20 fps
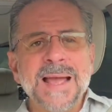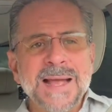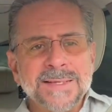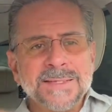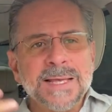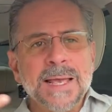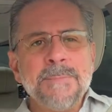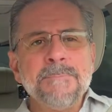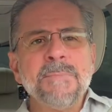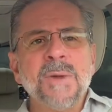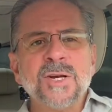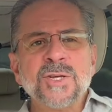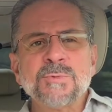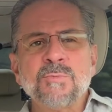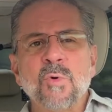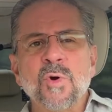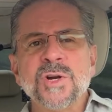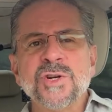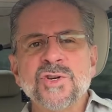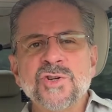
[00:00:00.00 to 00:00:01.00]
a much
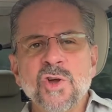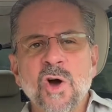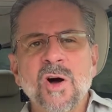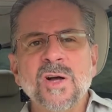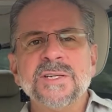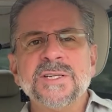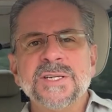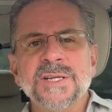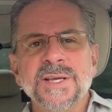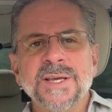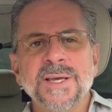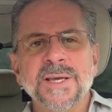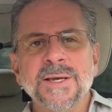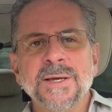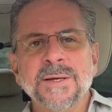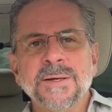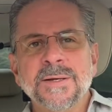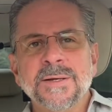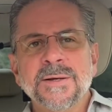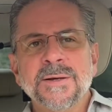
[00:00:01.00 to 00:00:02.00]
more
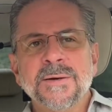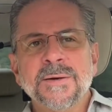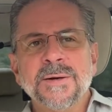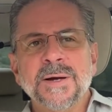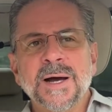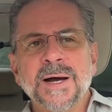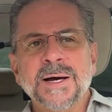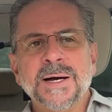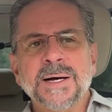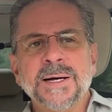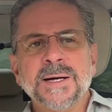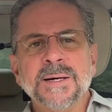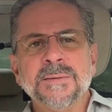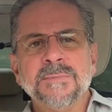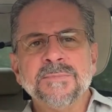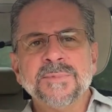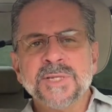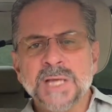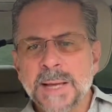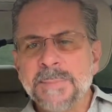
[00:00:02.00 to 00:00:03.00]
daunting
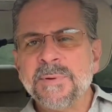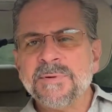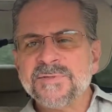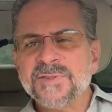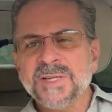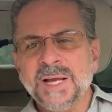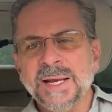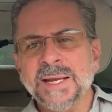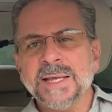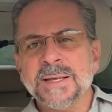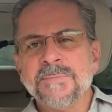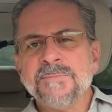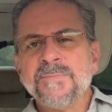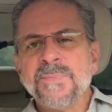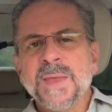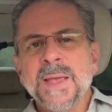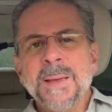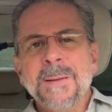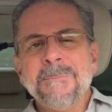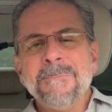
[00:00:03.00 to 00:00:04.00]
type of study.
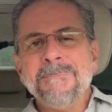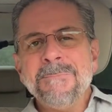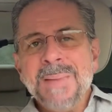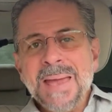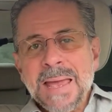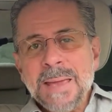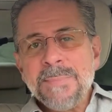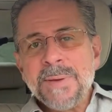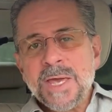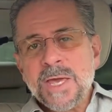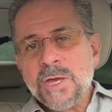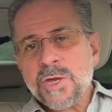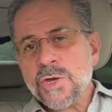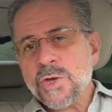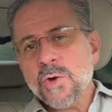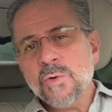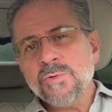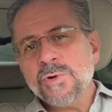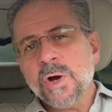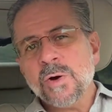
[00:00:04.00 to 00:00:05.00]
Maybe
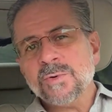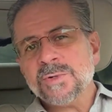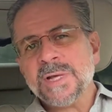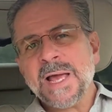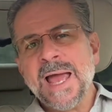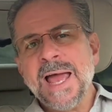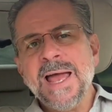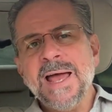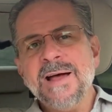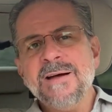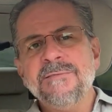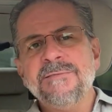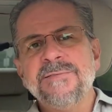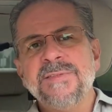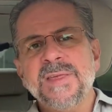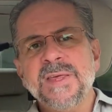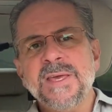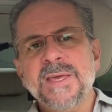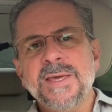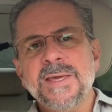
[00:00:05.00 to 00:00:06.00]
you don't have
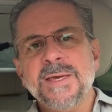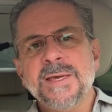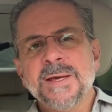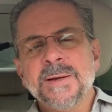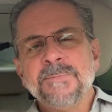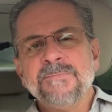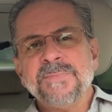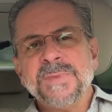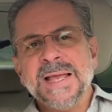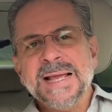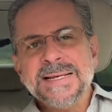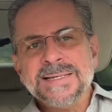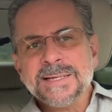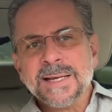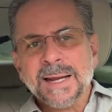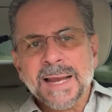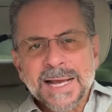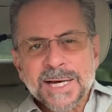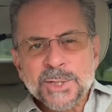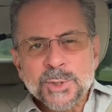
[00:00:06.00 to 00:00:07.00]
the
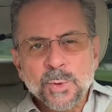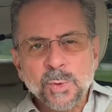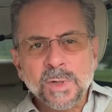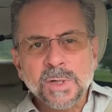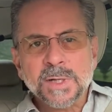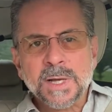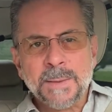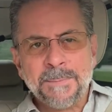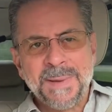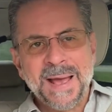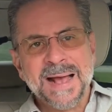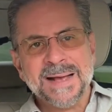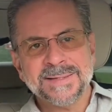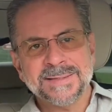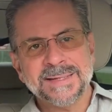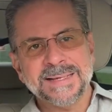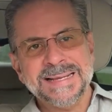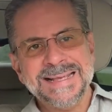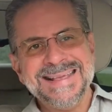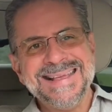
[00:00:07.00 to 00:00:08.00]
intellectual
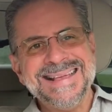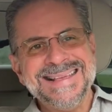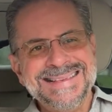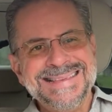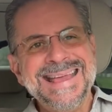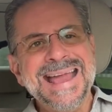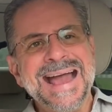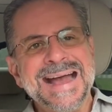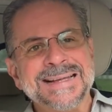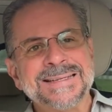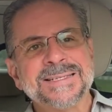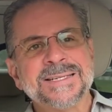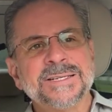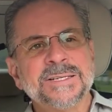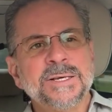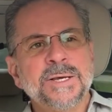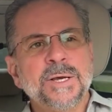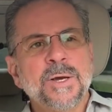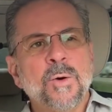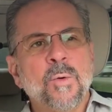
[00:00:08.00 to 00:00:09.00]
capacity yet
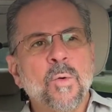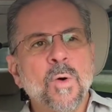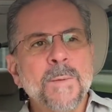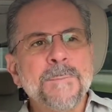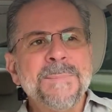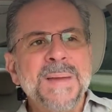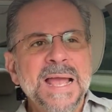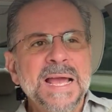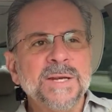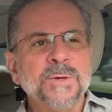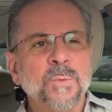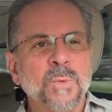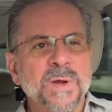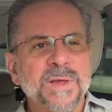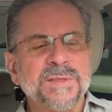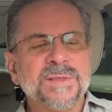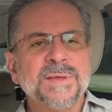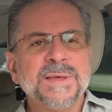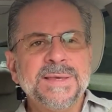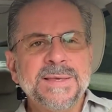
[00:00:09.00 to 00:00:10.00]
or
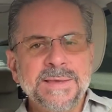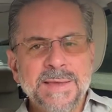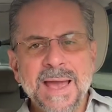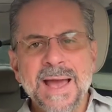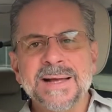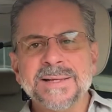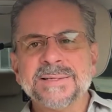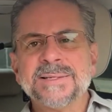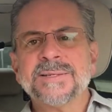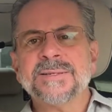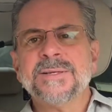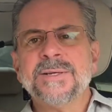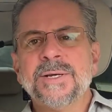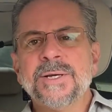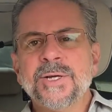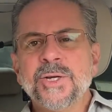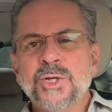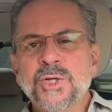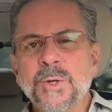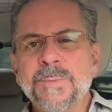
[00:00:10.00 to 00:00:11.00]
bandwidth yet
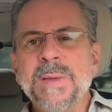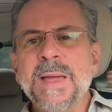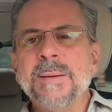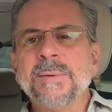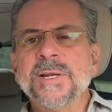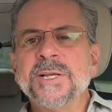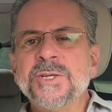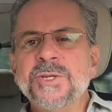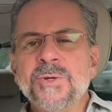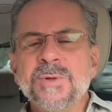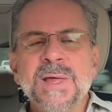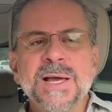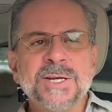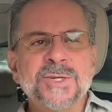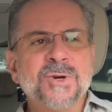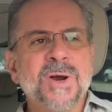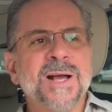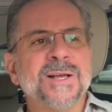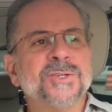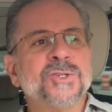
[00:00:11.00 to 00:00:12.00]
to be able to do that
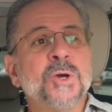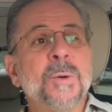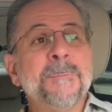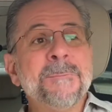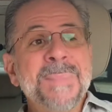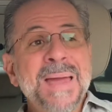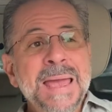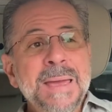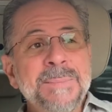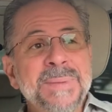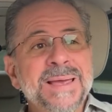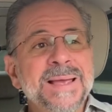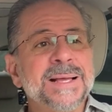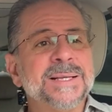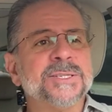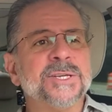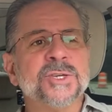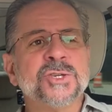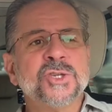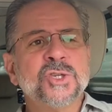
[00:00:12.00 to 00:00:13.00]
trial. So maybe
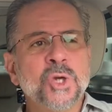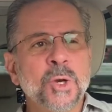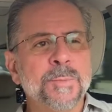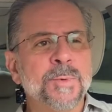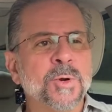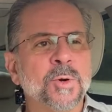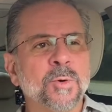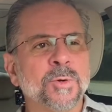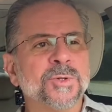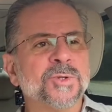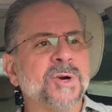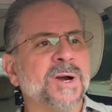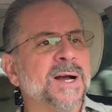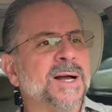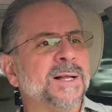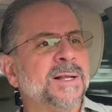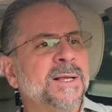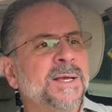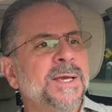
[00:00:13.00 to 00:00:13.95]
it's a super cool trial